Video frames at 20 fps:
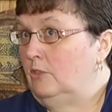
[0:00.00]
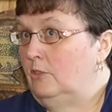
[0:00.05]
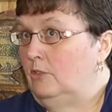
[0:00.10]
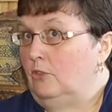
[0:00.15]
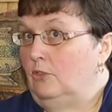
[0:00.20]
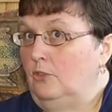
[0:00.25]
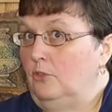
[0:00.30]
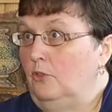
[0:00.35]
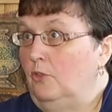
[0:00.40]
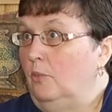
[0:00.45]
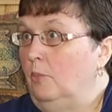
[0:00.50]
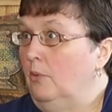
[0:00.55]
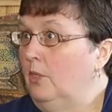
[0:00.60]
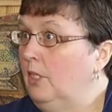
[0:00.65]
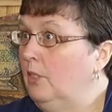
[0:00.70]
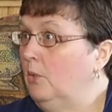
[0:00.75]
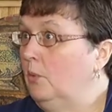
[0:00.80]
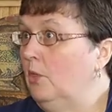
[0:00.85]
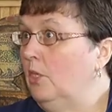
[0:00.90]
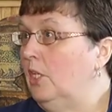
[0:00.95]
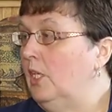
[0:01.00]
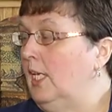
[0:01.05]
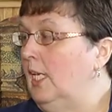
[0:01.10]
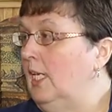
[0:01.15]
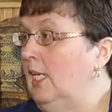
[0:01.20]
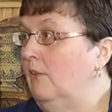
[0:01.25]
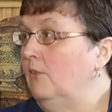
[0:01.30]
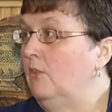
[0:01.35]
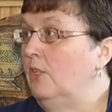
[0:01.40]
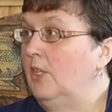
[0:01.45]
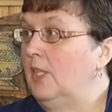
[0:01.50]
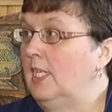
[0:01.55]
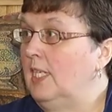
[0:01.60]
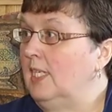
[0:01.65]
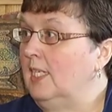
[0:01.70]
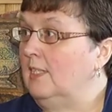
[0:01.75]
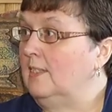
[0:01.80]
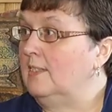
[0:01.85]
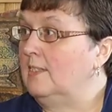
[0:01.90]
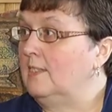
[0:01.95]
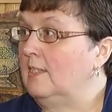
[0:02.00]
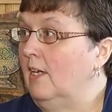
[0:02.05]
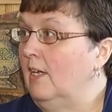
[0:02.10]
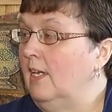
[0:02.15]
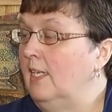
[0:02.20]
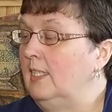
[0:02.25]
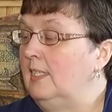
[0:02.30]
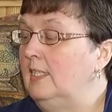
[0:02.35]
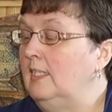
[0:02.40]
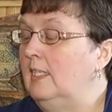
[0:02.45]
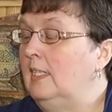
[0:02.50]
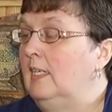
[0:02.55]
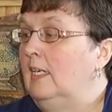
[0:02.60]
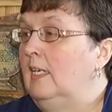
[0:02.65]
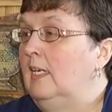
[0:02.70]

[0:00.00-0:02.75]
do the brickwork and everything inside.